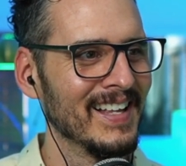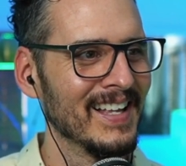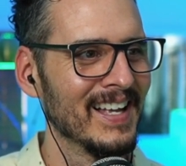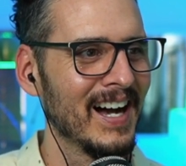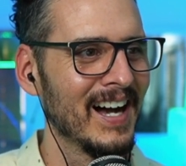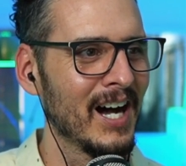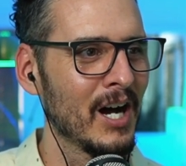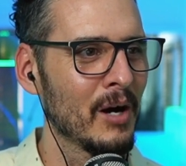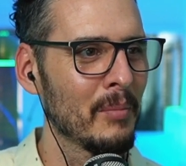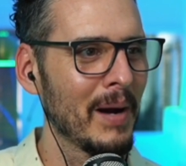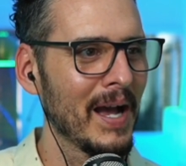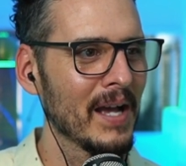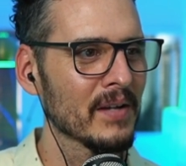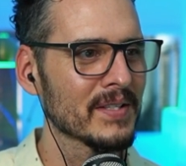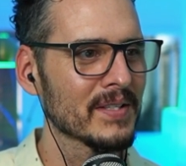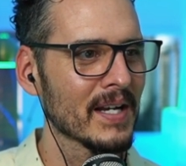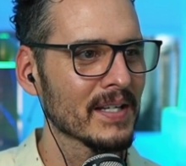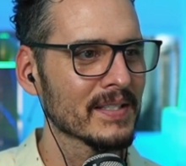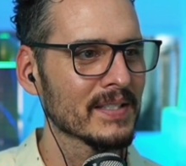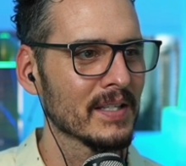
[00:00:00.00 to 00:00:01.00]

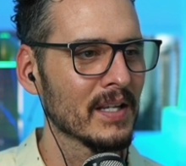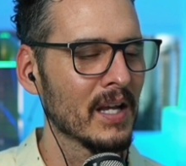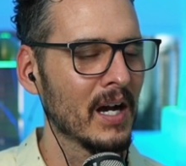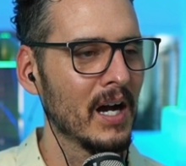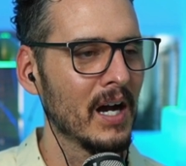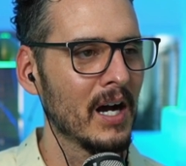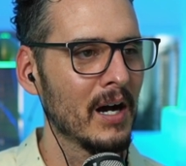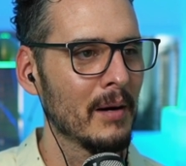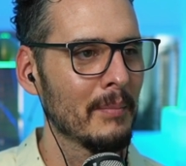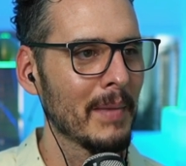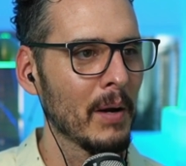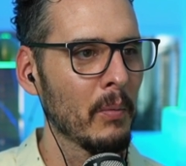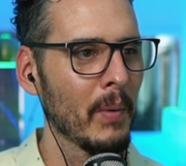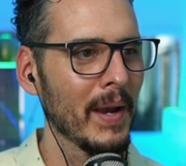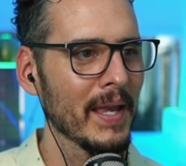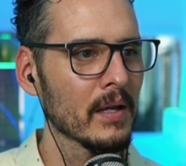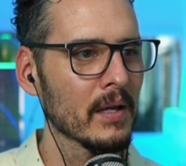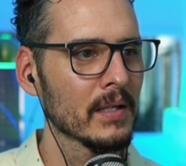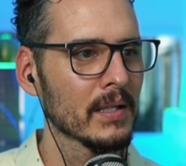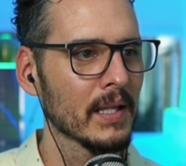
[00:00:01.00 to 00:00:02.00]
Biotoxin. My
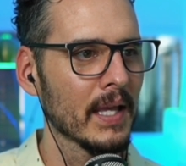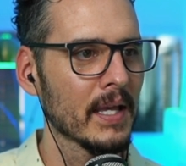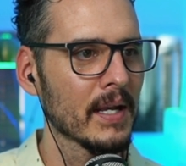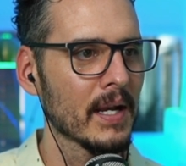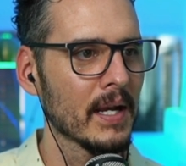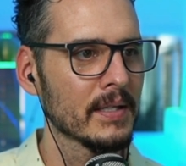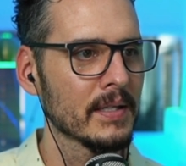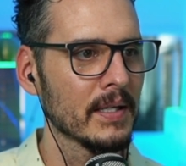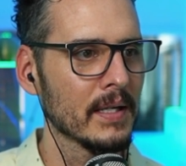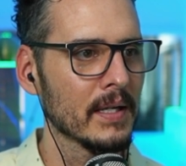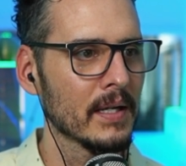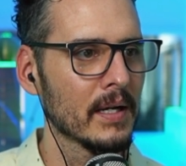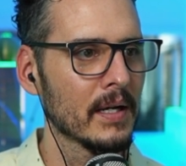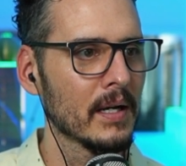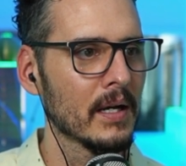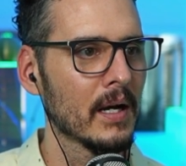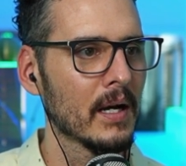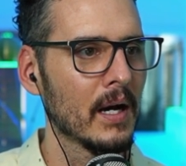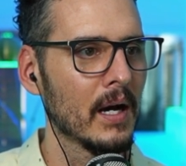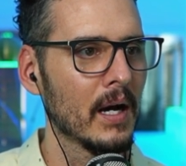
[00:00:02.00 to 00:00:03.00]
Wake on LAN
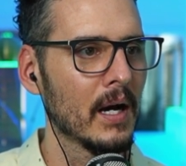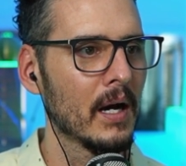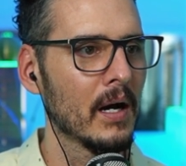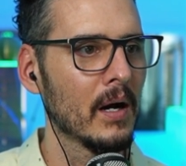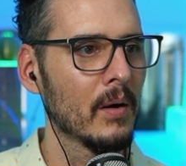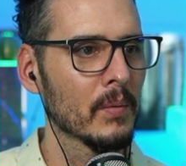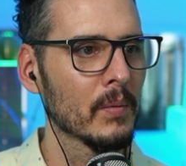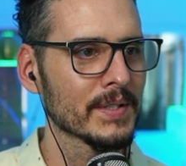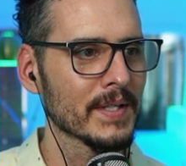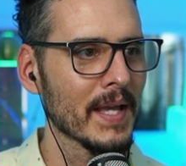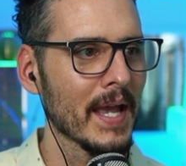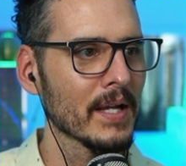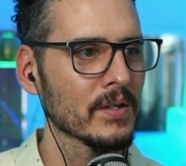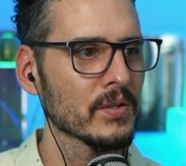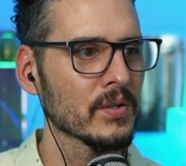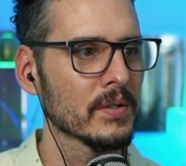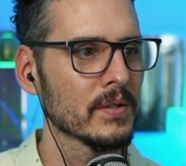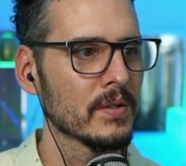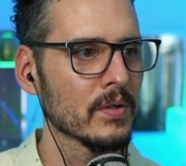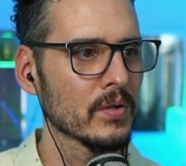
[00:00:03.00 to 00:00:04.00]
idea was
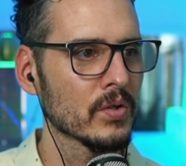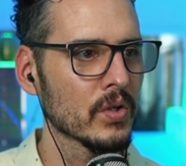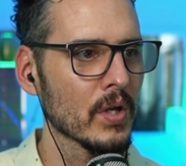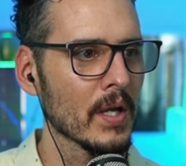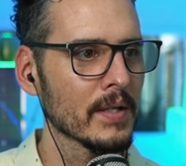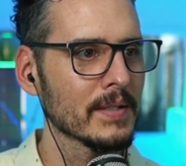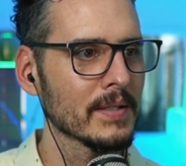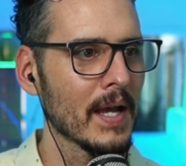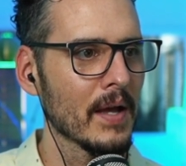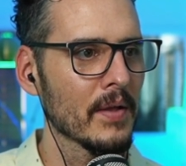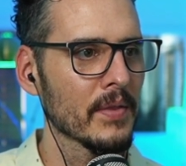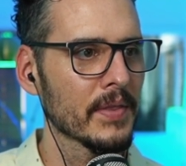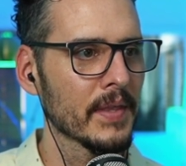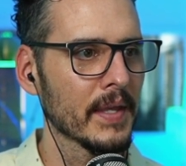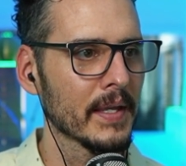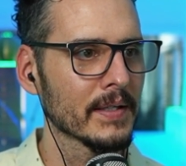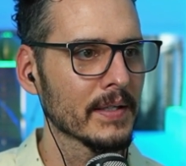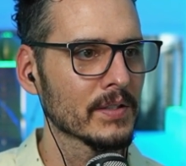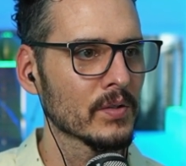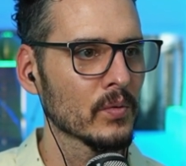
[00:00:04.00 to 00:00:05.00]
actually to shut down
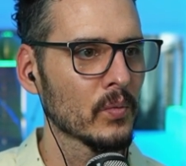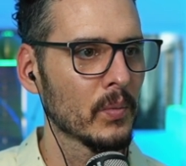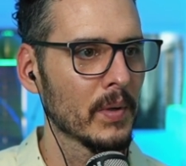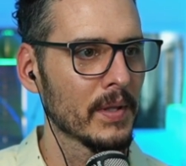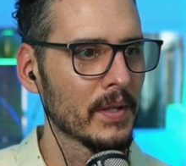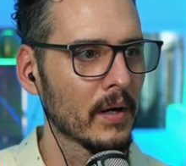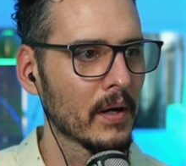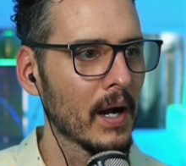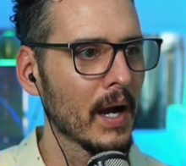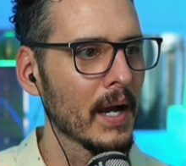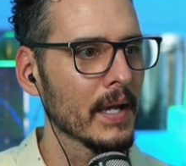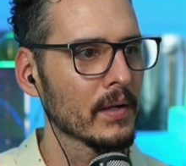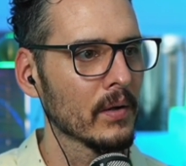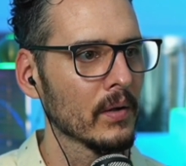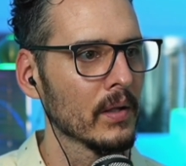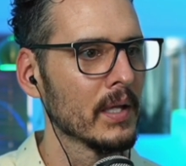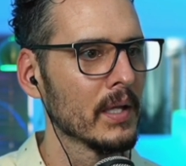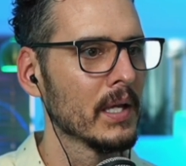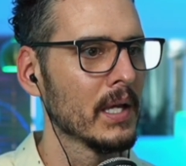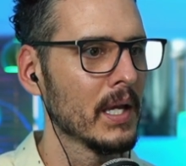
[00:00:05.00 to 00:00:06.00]
things when they're
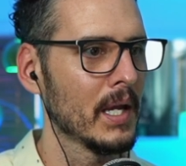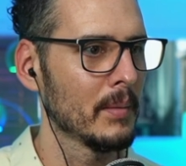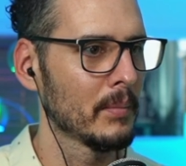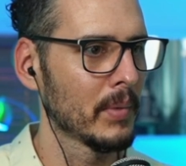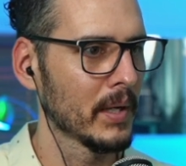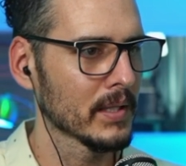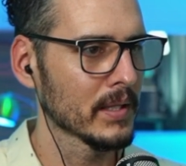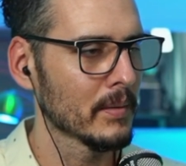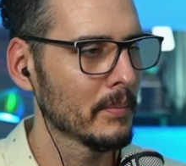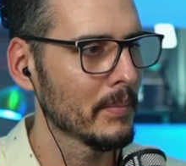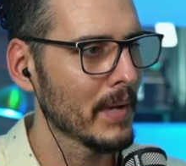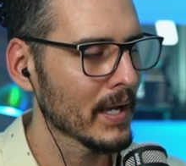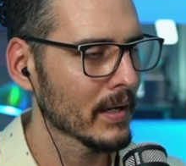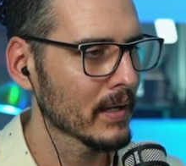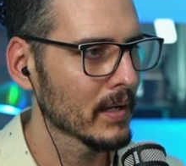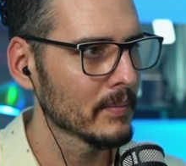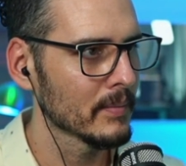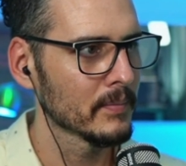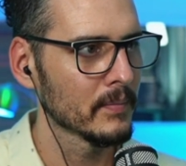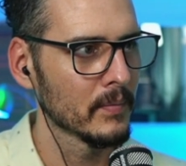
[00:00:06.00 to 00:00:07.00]
idle and bring them
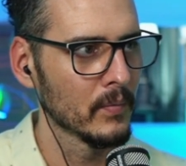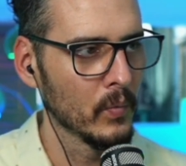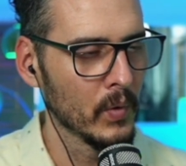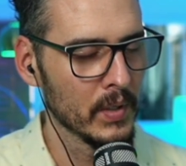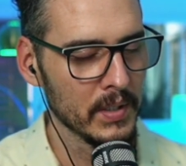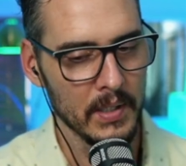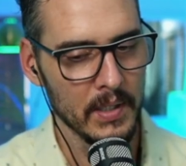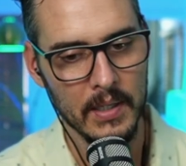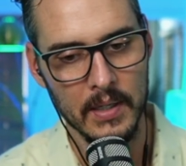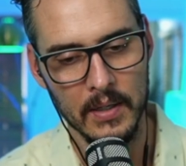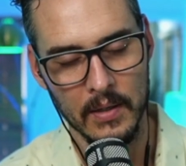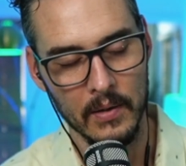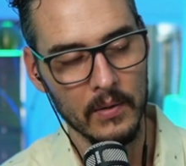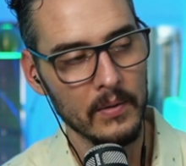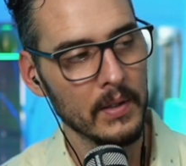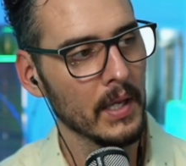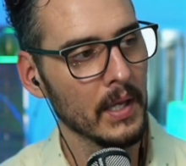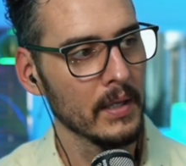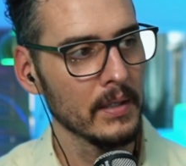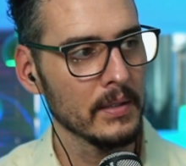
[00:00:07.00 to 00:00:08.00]
back up when needed.
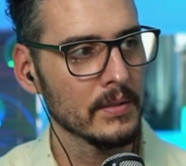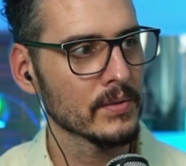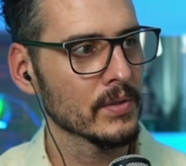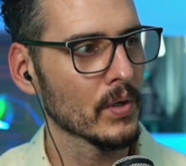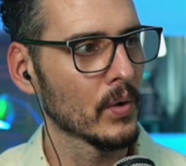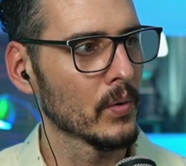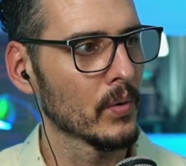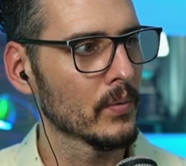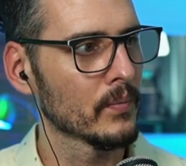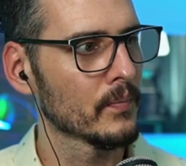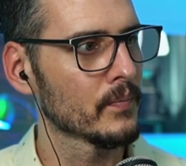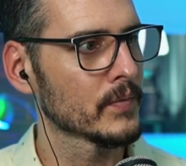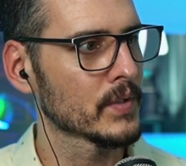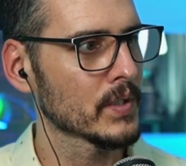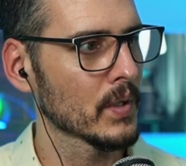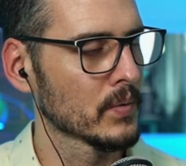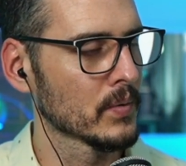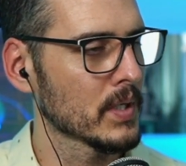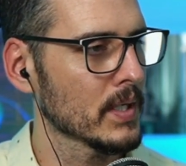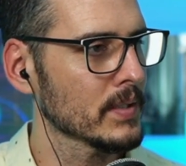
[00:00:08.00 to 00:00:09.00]
Okay, so
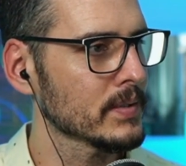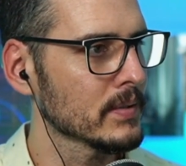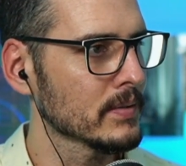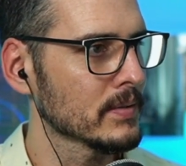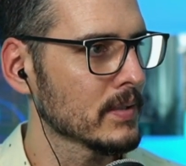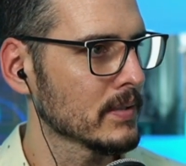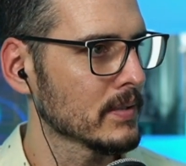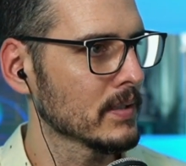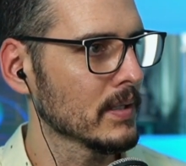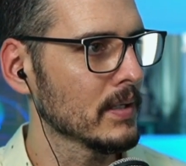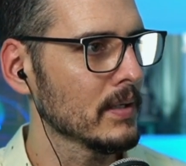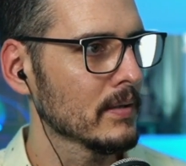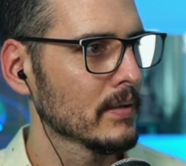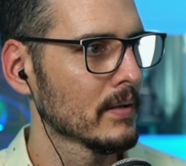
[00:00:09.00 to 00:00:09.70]
just as easy.